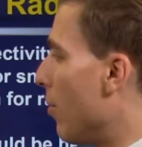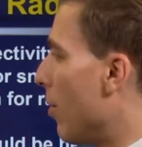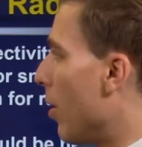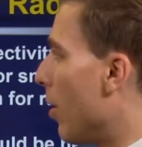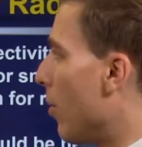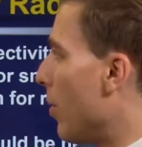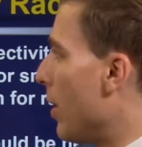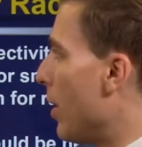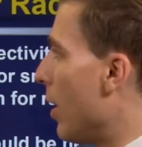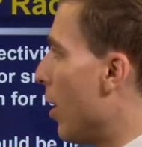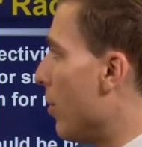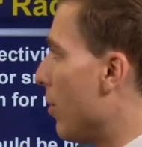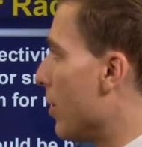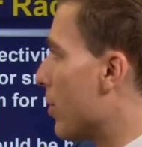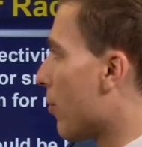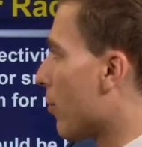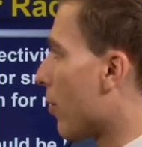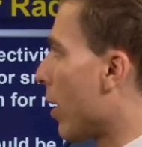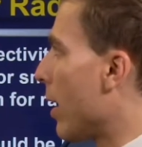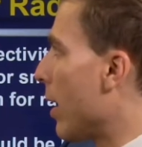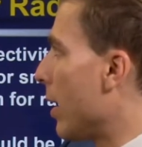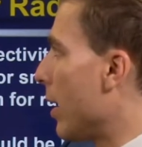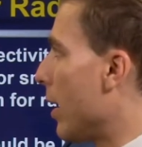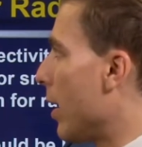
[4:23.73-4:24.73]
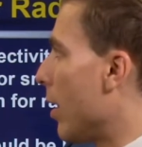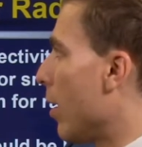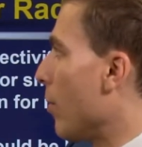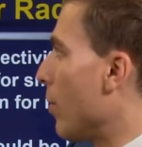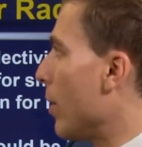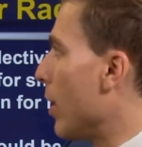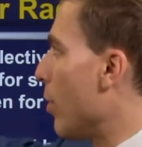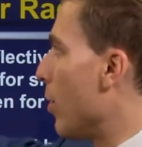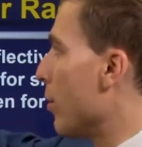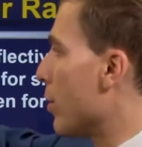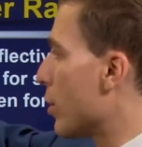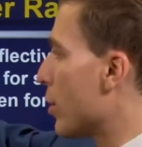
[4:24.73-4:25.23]
Well, we know it's rain here,
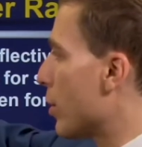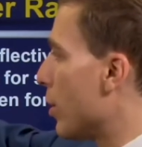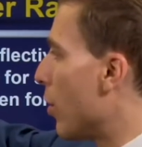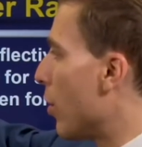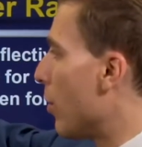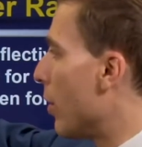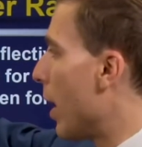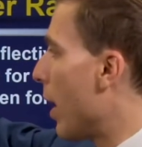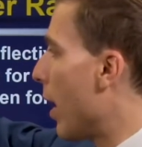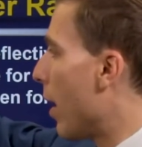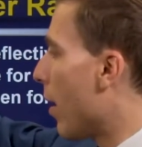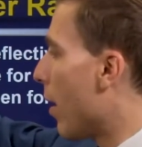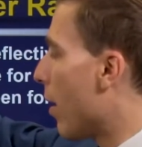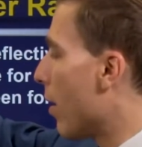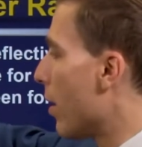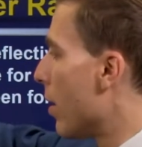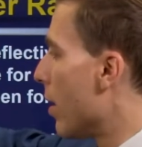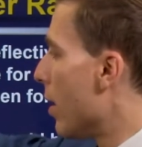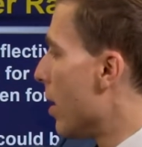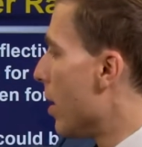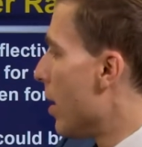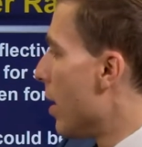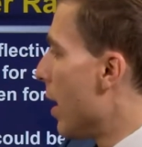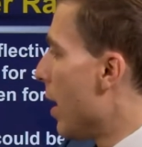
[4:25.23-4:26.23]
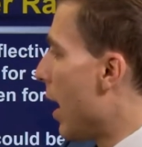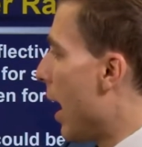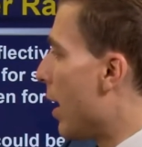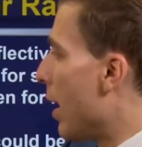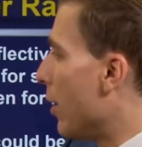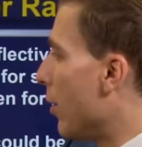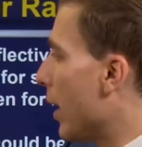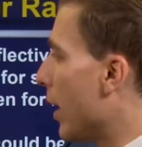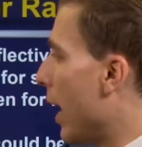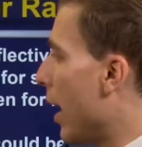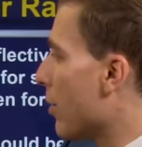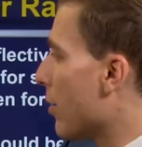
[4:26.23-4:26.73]
we know it's snow there,
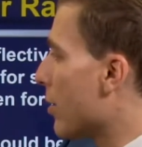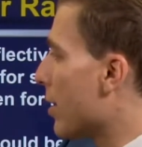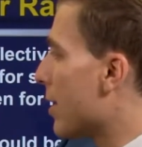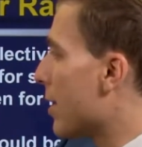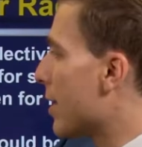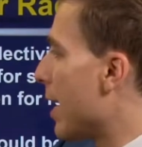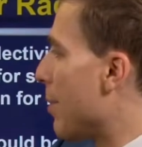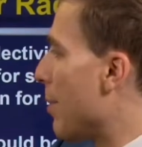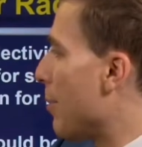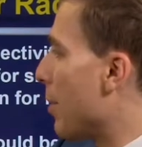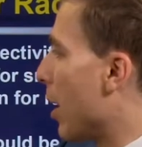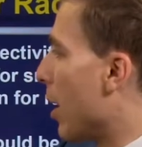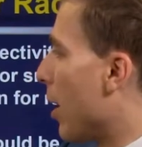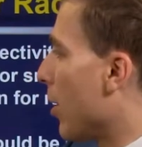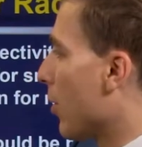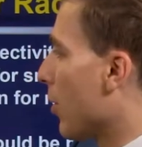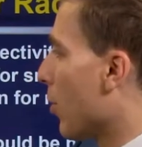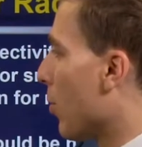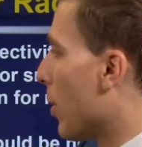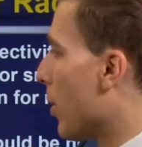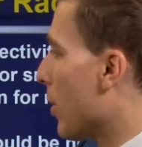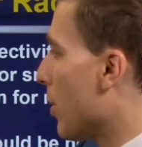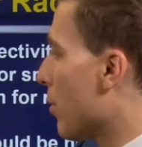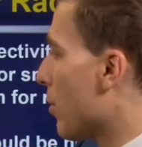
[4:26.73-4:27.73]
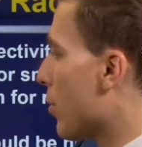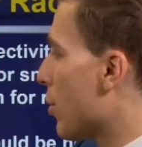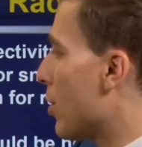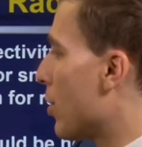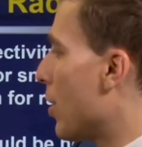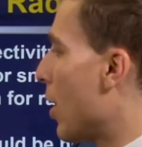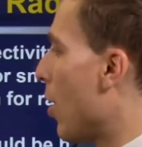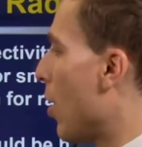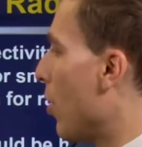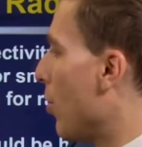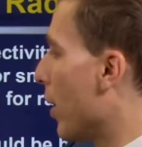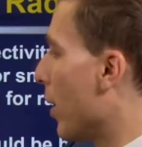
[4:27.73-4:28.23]
and look how it's the same color where there's
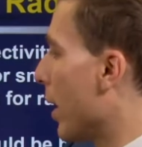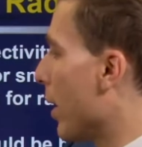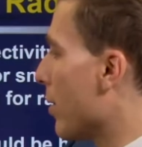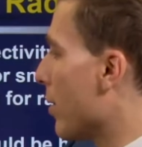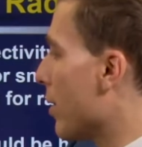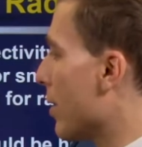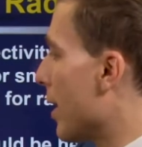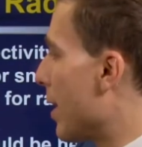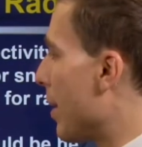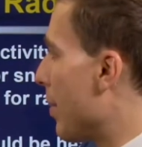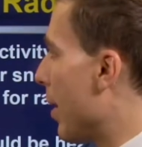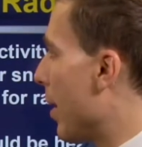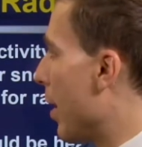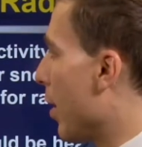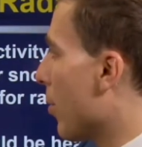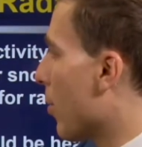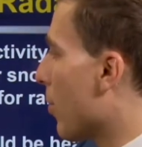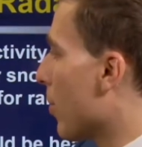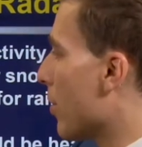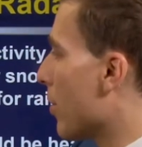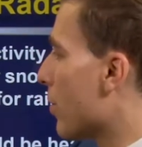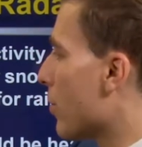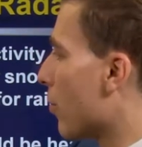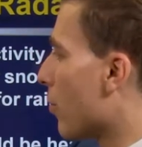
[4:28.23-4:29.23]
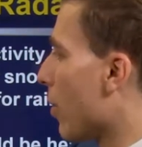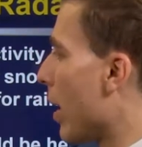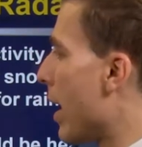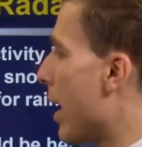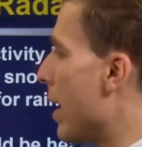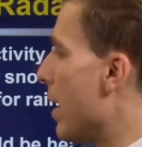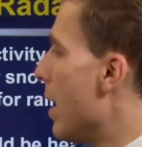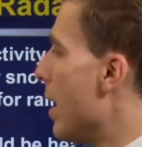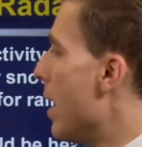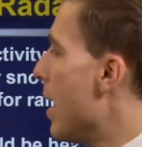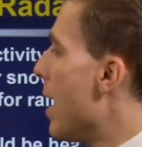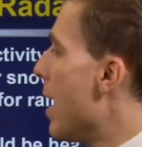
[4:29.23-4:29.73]
snow, look how it's the same color where there's
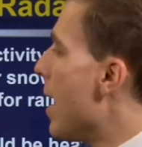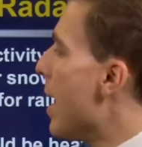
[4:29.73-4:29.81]
rain.